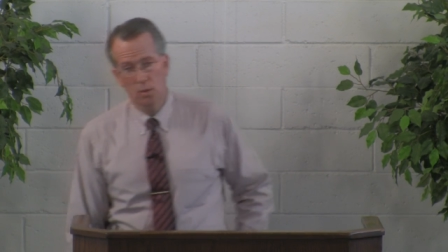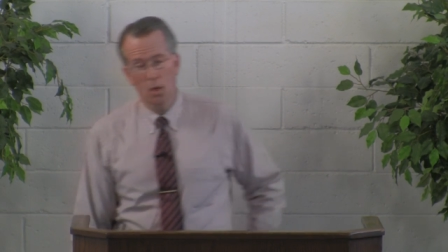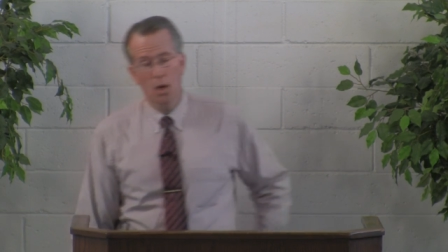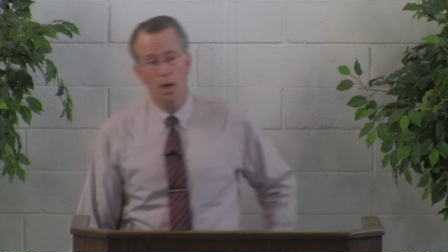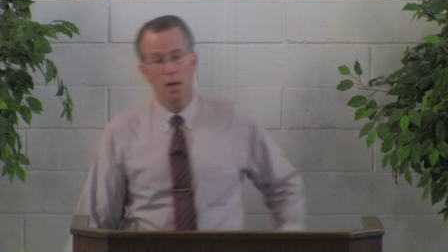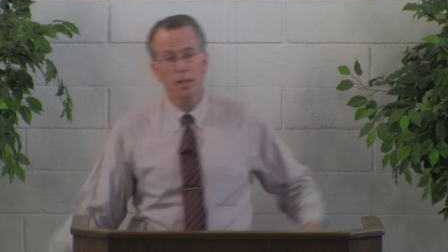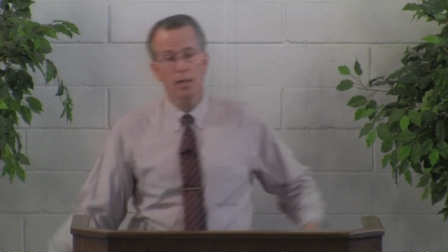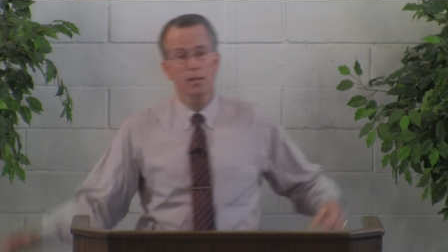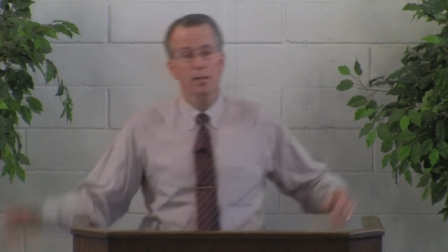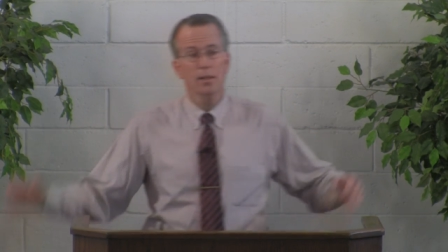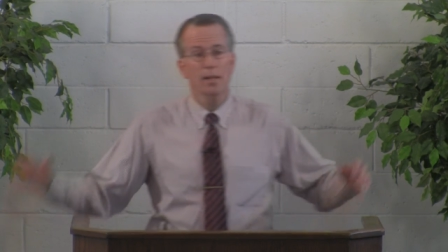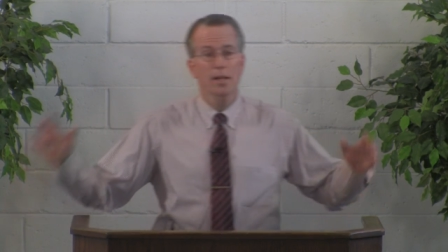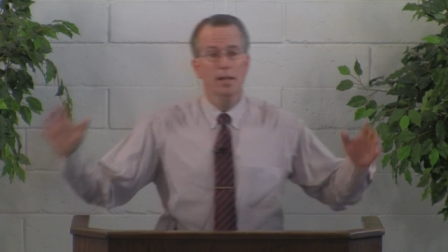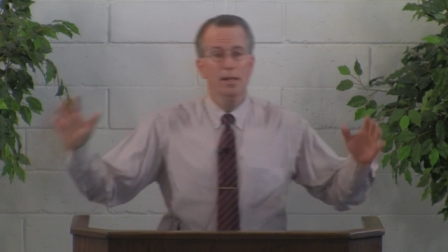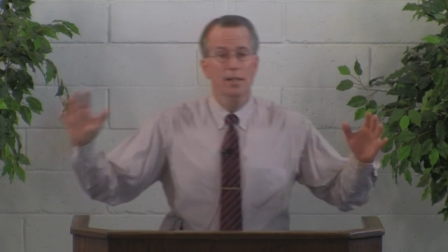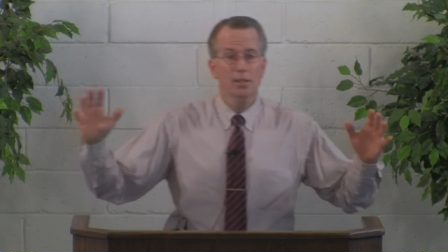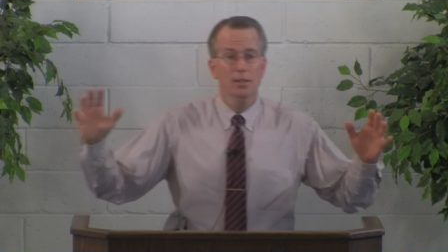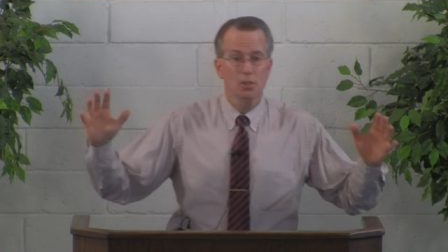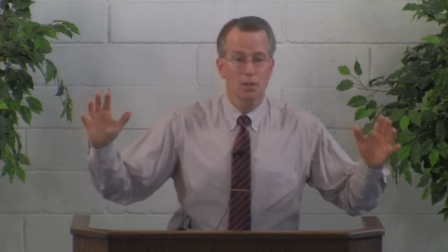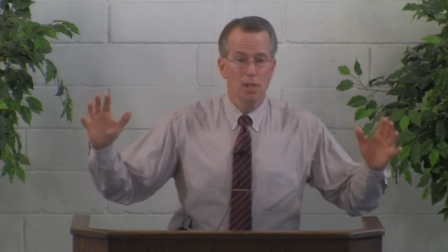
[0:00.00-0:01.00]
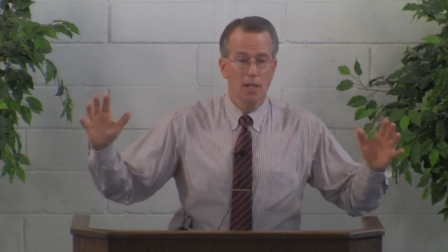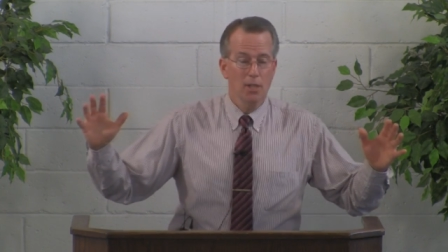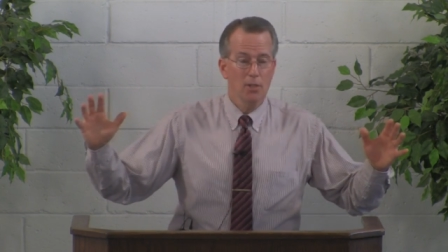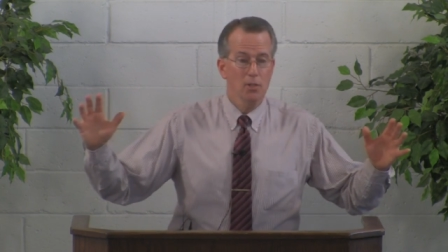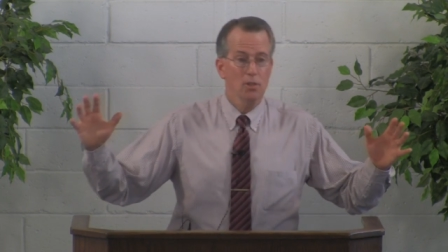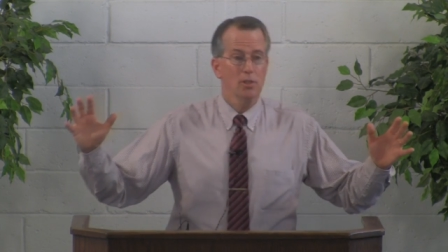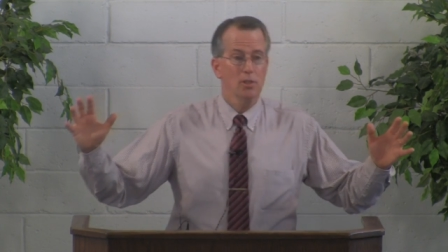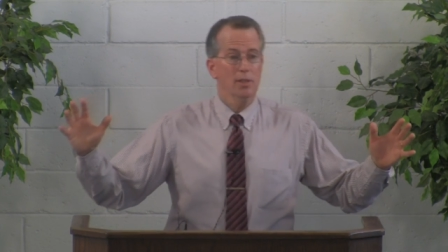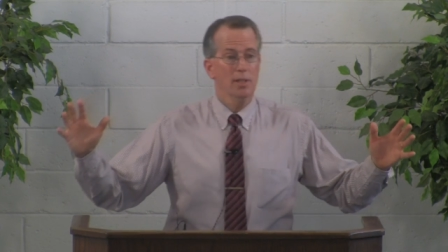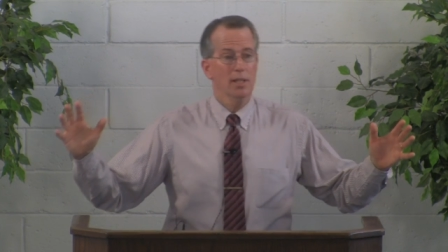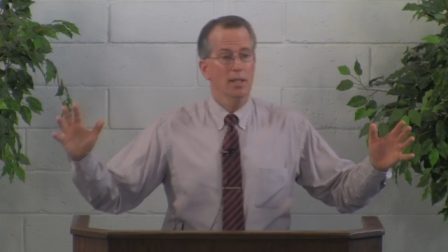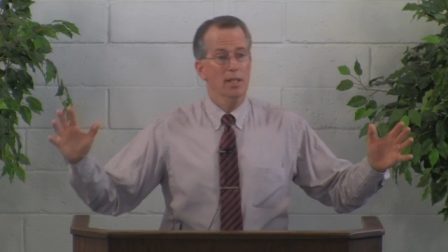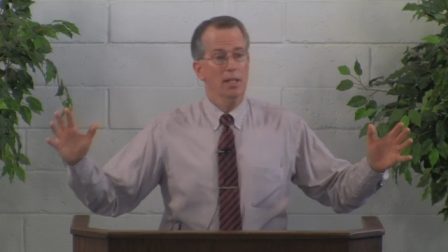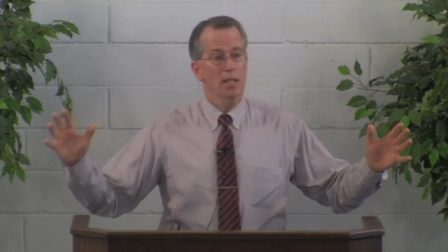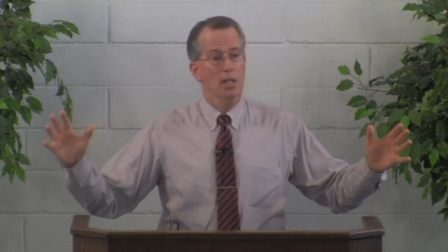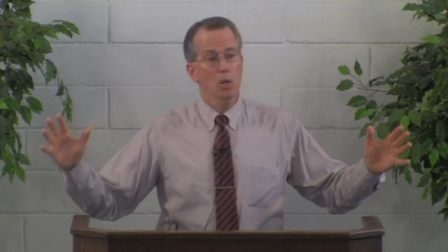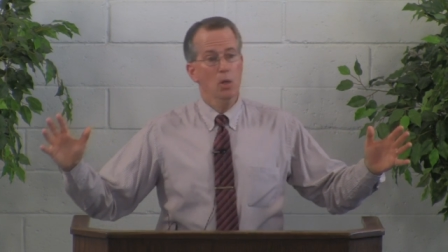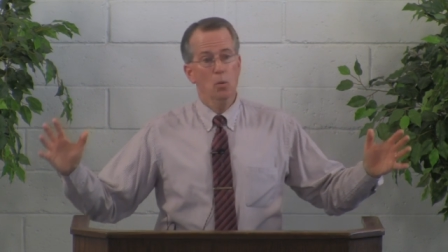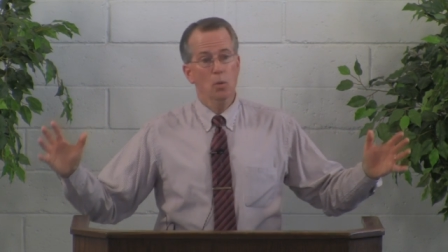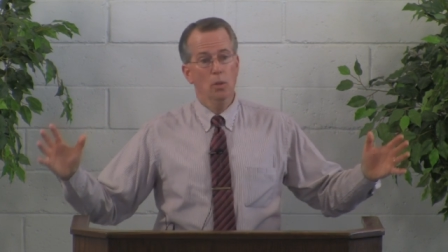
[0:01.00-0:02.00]
God says that
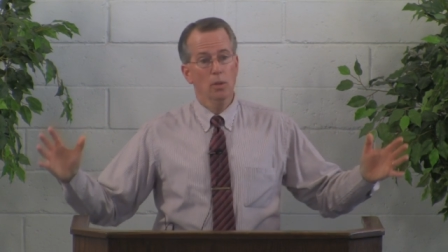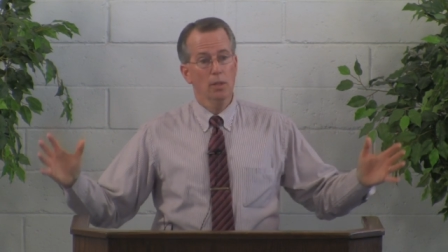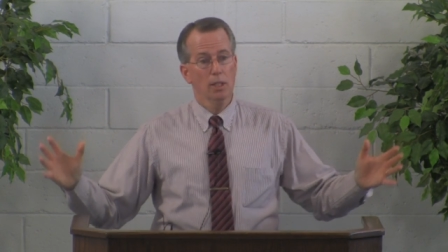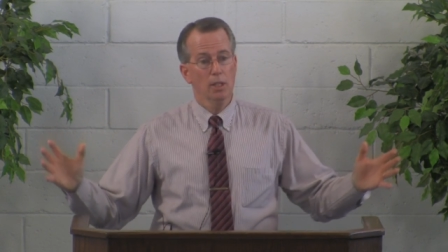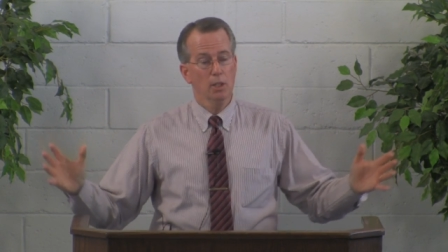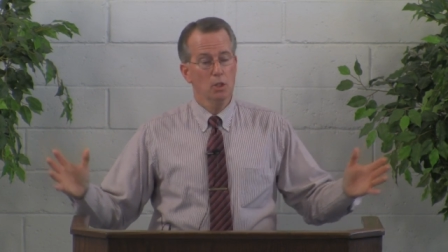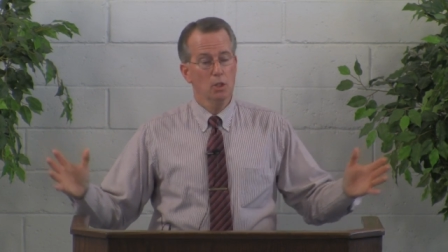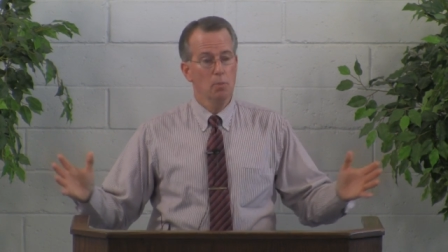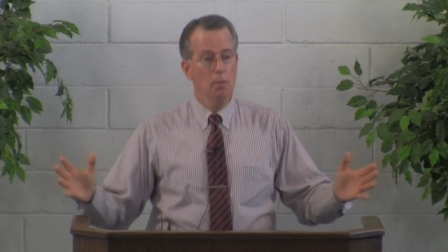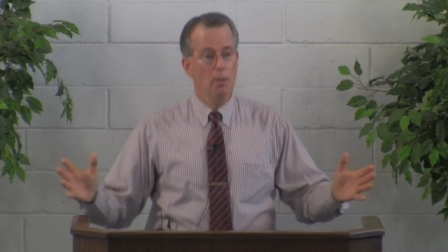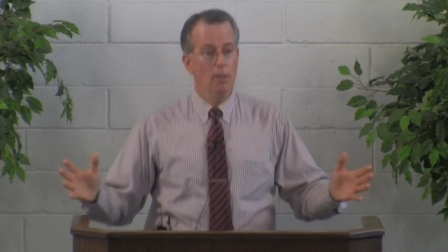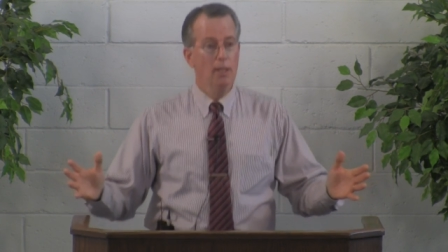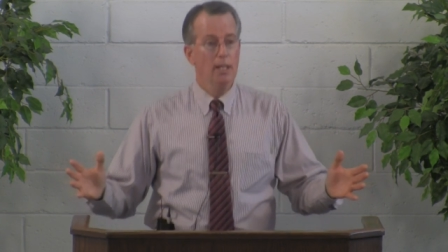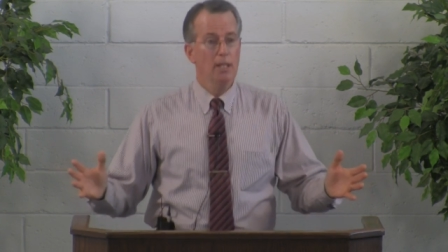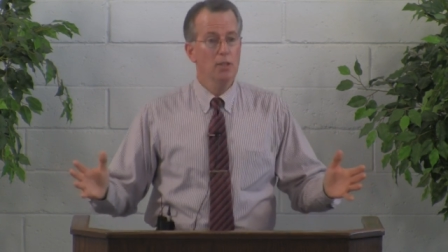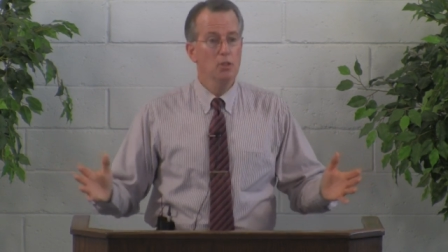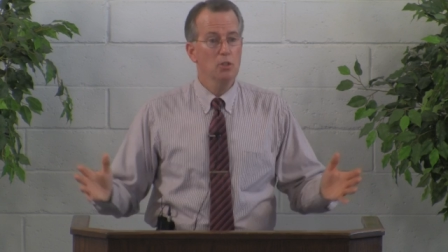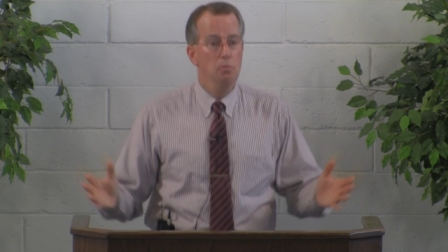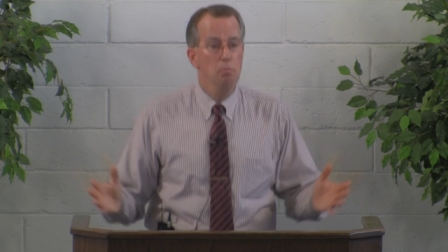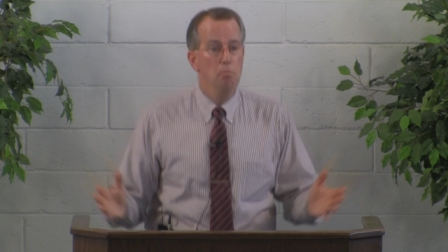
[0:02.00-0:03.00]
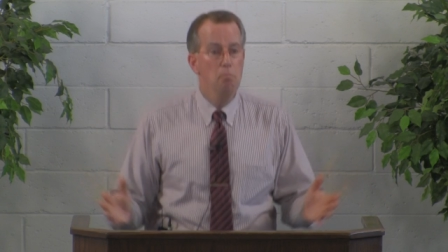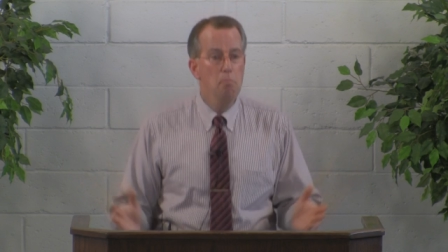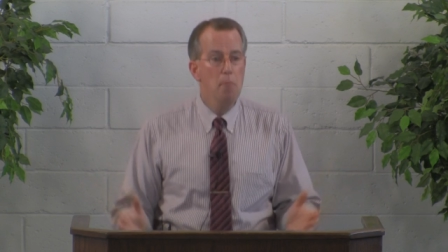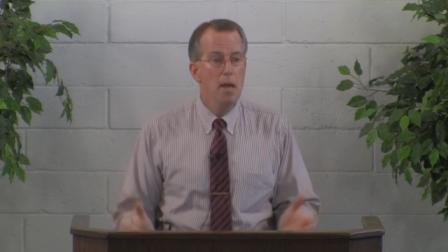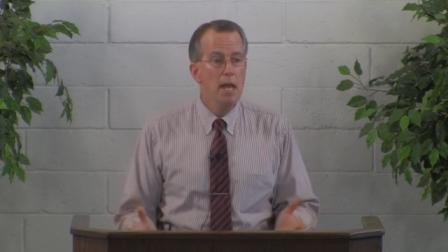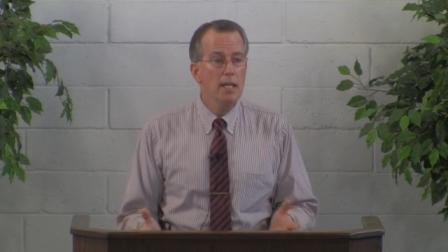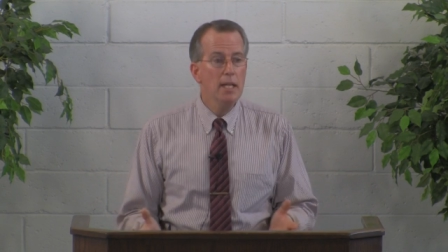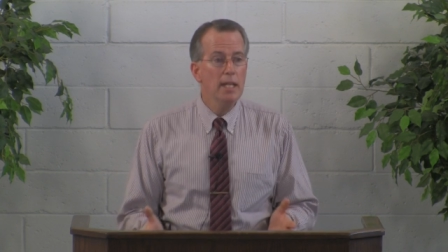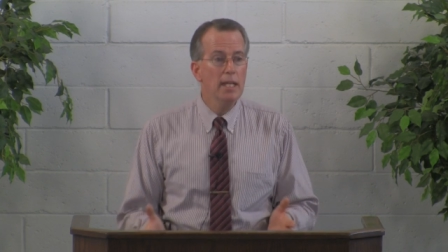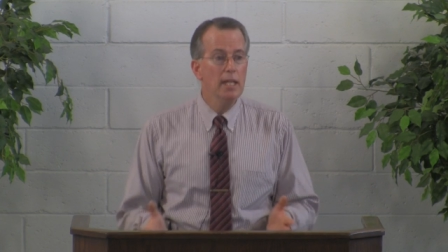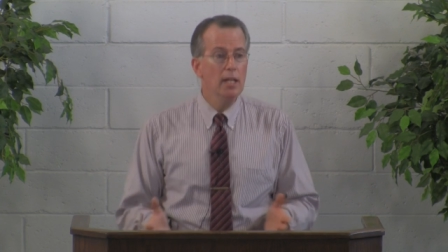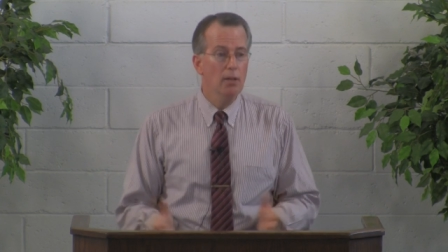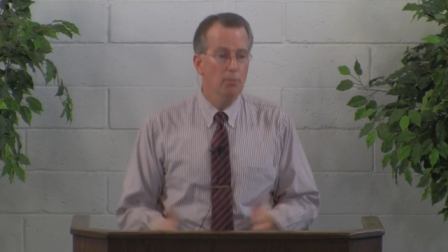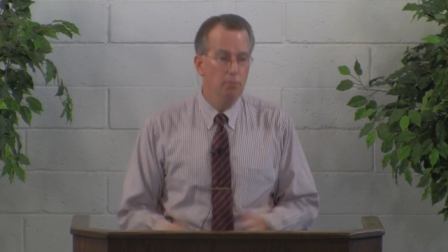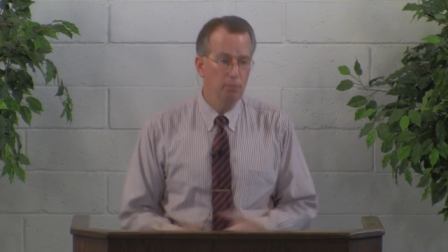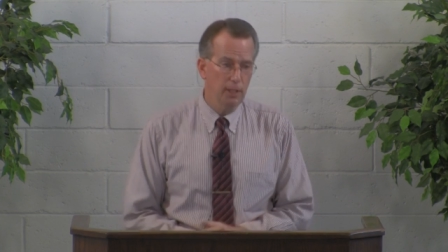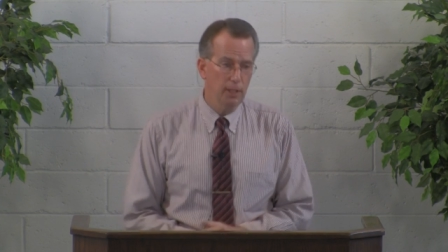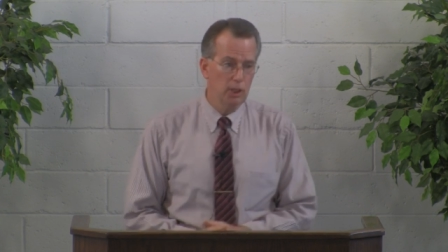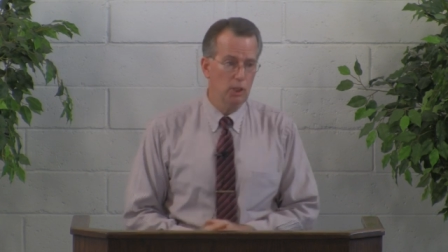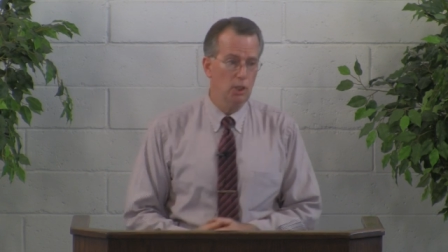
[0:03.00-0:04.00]
you will experience many
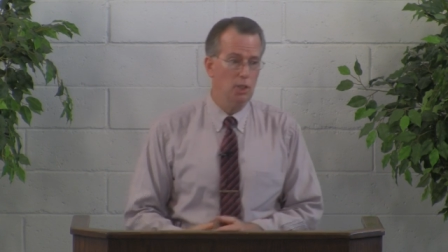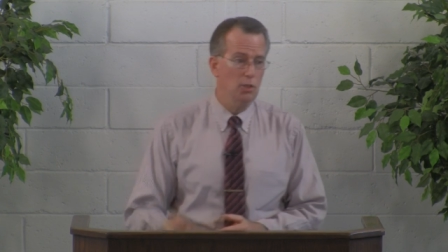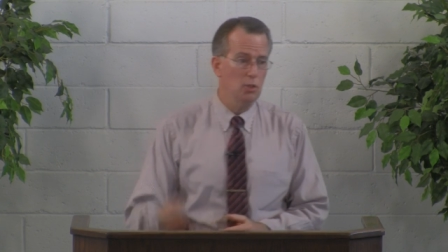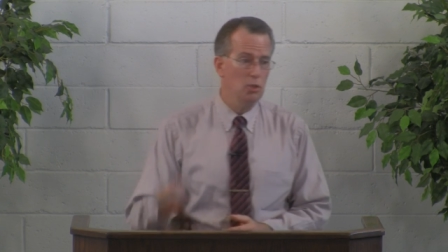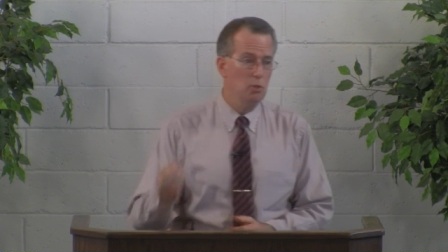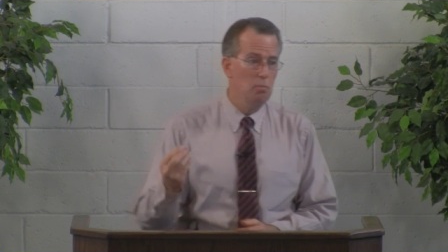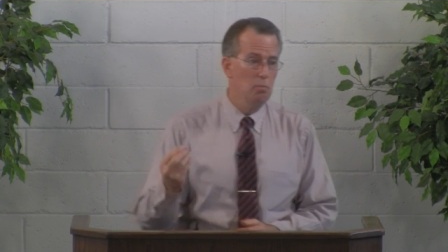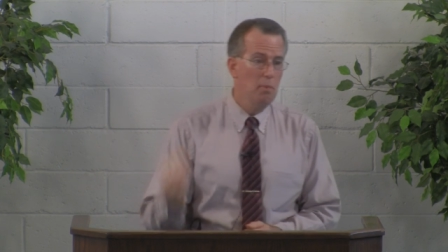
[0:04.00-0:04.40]
afflictions.